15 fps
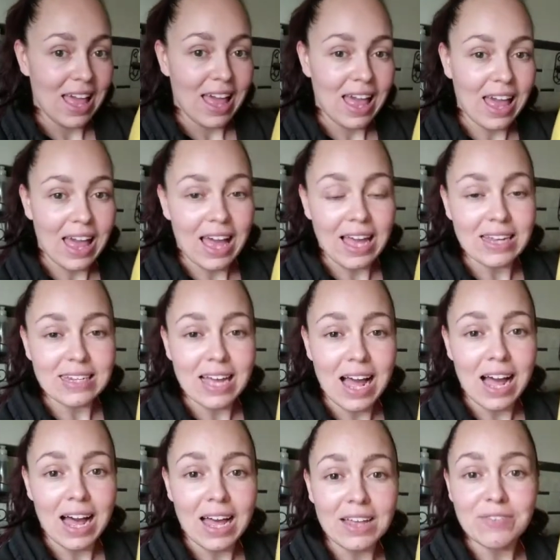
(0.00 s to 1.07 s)
And
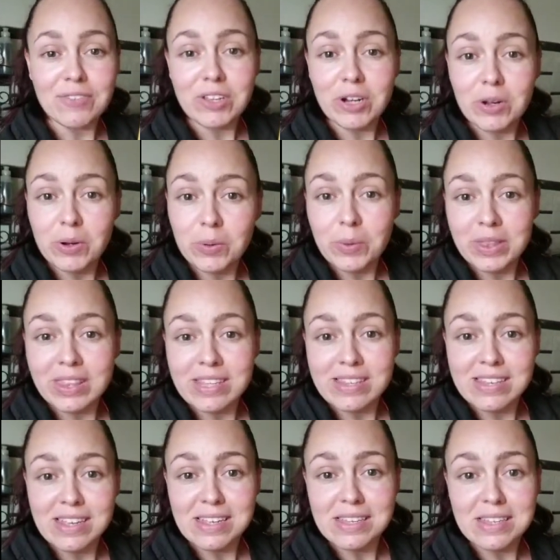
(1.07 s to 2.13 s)
if you don't know what this
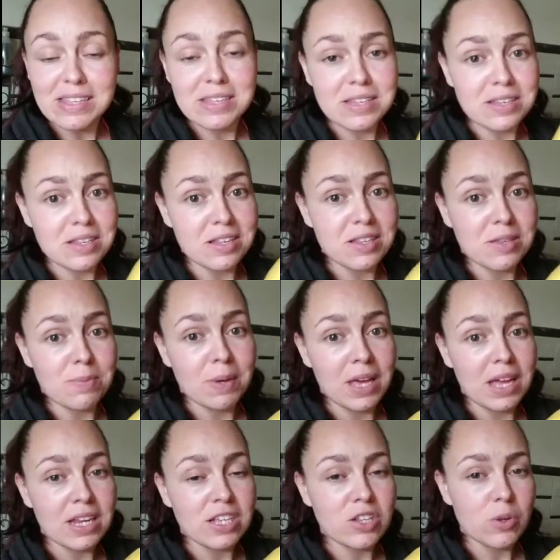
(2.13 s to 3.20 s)
is a
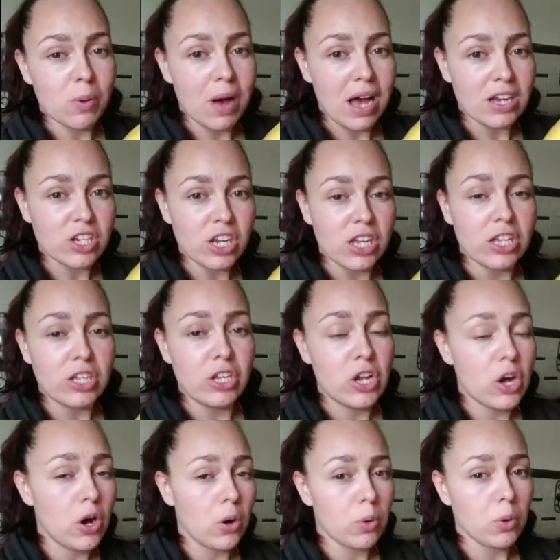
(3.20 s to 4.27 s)
spaghetti squash. And
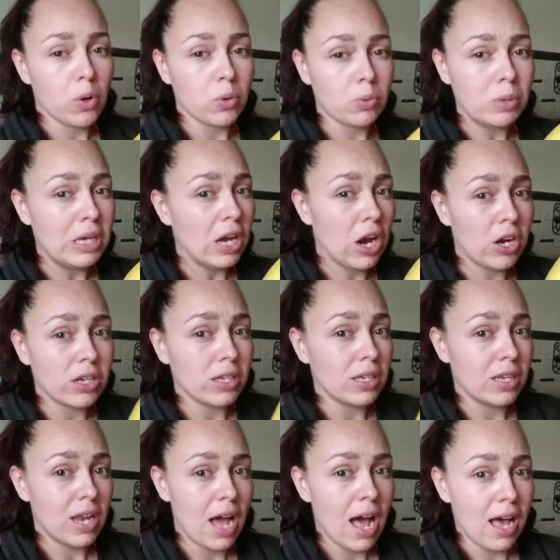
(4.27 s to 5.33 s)
no, we are
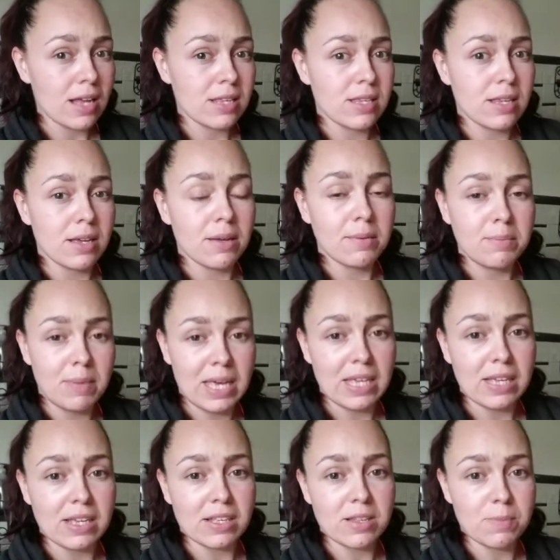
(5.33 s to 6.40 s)
not
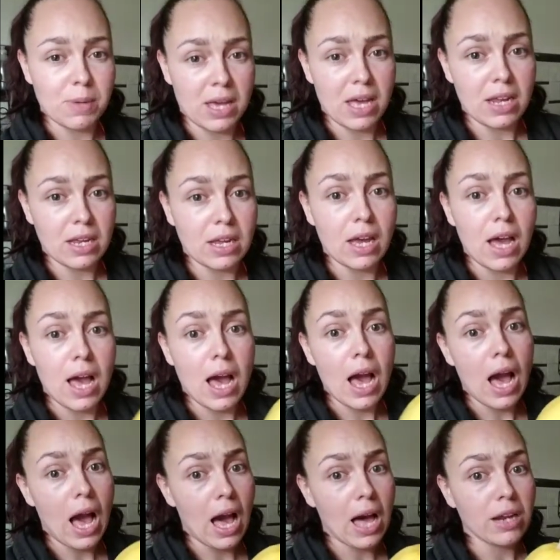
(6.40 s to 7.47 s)
making spaghetti
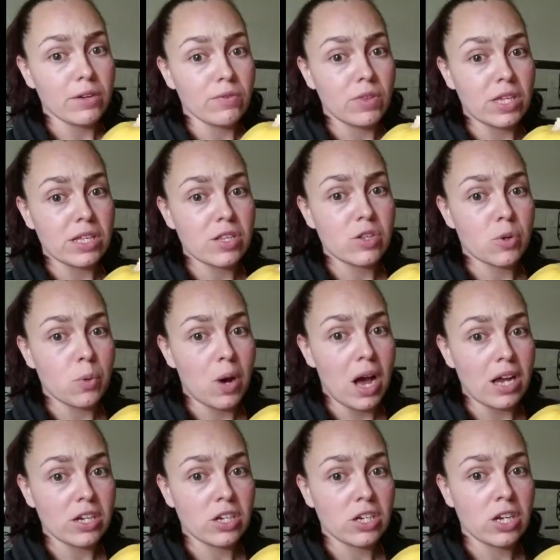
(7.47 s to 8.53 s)
out of this
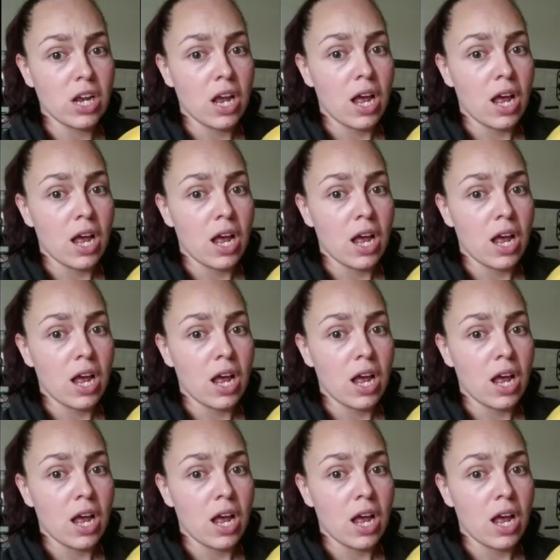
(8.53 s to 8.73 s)
squash.